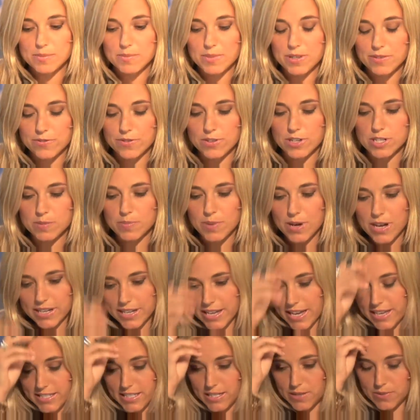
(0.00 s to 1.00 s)
Amber
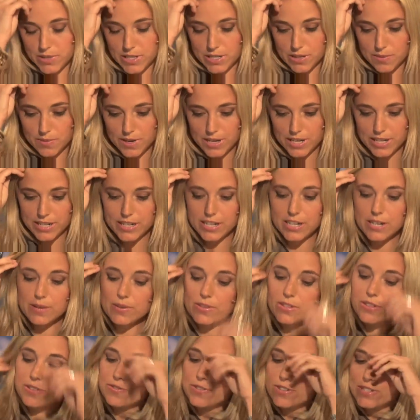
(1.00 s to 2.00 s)
MacArthur about
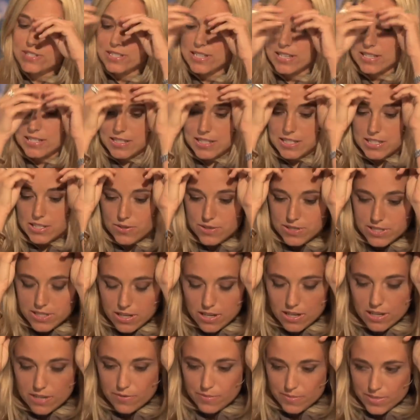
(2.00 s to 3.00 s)
leaving City TV in
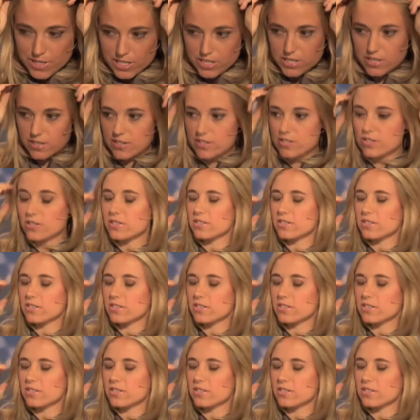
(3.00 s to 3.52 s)
Toronto.